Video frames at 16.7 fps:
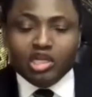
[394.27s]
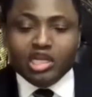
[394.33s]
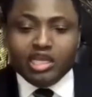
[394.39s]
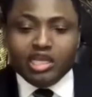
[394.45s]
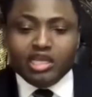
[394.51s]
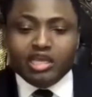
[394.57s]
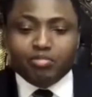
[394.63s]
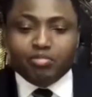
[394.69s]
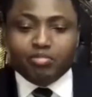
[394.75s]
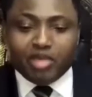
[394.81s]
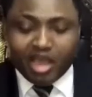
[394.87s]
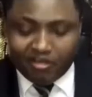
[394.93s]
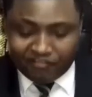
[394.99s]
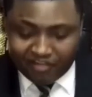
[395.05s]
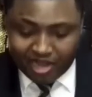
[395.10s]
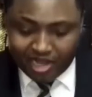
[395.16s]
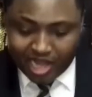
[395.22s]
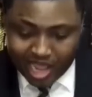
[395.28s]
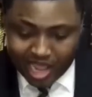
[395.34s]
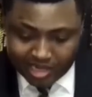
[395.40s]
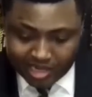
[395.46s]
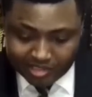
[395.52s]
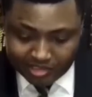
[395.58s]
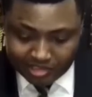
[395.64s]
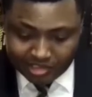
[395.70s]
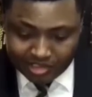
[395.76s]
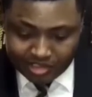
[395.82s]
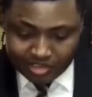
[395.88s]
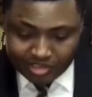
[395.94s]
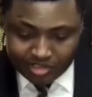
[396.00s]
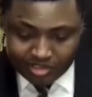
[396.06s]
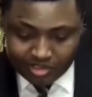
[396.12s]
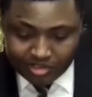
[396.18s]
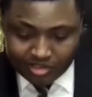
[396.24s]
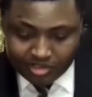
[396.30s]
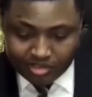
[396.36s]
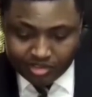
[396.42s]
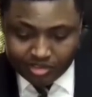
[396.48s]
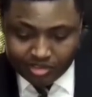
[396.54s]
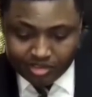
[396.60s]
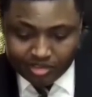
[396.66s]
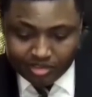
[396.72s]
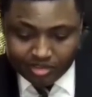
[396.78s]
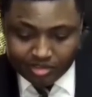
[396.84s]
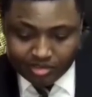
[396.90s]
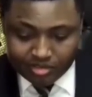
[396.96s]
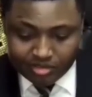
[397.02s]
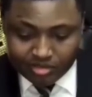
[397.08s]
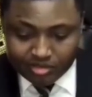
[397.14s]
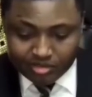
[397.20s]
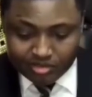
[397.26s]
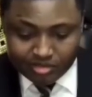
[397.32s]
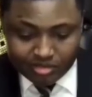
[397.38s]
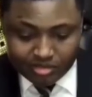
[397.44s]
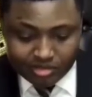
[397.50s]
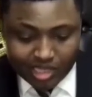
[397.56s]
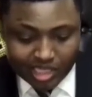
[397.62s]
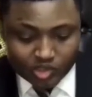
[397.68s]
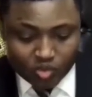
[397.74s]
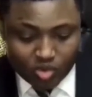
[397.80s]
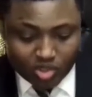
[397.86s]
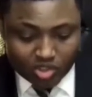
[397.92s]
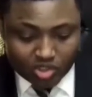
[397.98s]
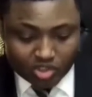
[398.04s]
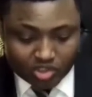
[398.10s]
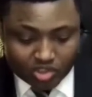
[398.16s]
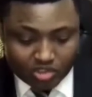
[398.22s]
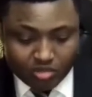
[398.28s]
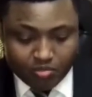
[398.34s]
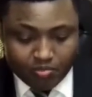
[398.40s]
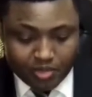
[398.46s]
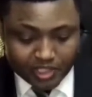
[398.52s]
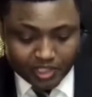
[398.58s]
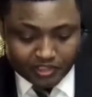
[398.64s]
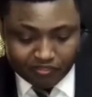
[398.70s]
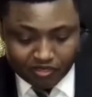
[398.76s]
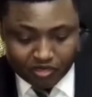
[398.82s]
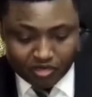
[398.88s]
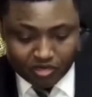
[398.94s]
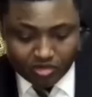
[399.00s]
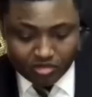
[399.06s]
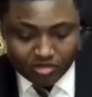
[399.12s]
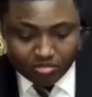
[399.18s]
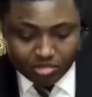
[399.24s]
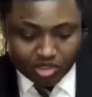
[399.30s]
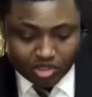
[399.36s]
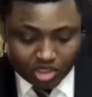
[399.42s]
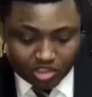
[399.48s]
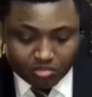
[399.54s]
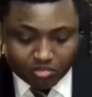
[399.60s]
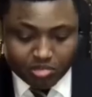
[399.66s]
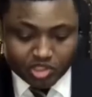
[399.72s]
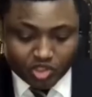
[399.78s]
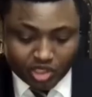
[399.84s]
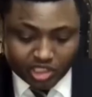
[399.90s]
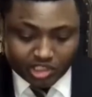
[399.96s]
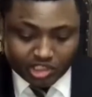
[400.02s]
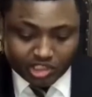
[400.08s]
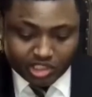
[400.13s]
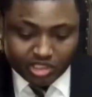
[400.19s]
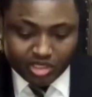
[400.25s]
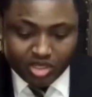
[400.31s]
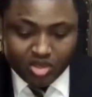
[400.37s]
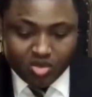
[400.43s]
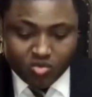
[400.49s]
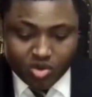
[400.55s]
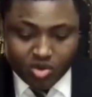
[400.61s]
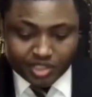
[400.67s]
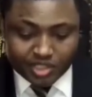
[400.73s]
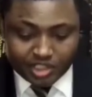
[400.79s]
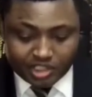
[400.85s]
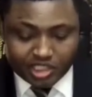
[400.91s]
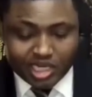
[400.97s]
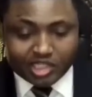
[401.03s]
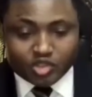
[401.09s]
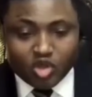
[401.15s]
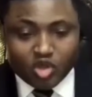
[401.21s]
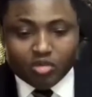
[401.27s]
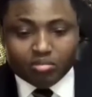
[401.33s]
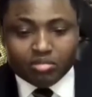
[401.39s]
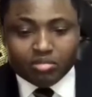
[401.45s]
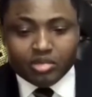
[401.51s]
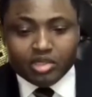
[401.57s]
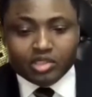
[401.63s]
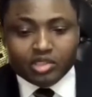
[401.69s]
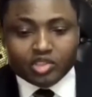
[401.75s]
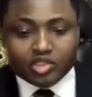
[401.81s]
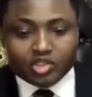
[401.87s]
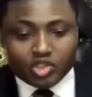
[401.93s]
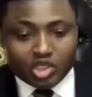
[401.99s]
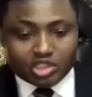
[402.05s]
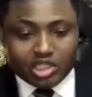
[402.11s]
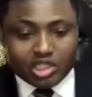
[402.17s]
that was peaceful, because majority were sitting at home. Just like the numbers that I read to you,